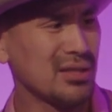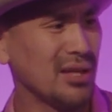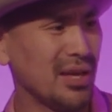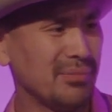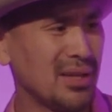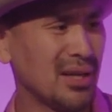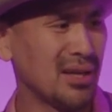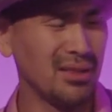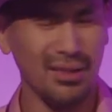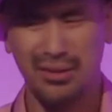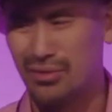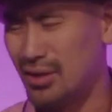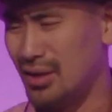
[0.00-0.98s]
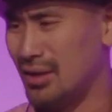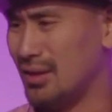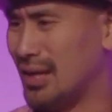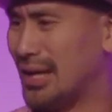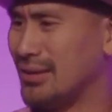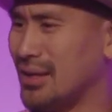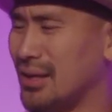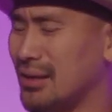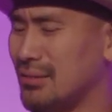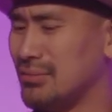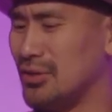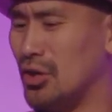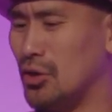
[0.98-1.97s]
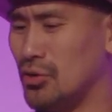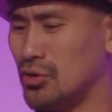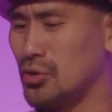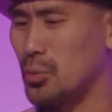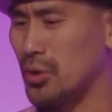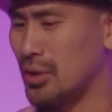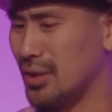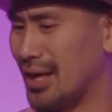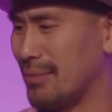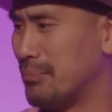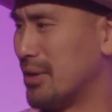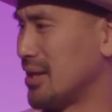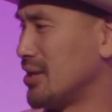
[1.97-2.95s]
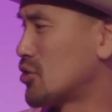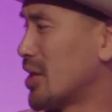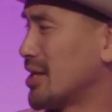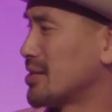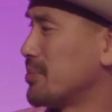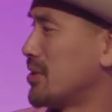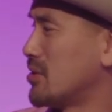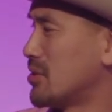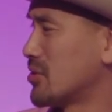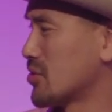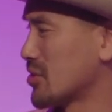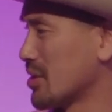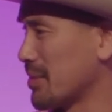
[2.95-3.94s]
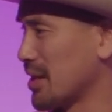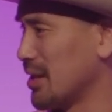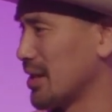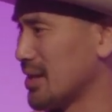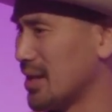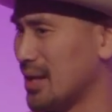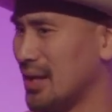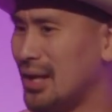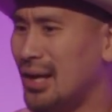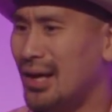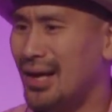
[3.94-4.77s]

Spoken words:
claimed that the Lightning nodes were like money transmitters or something like that.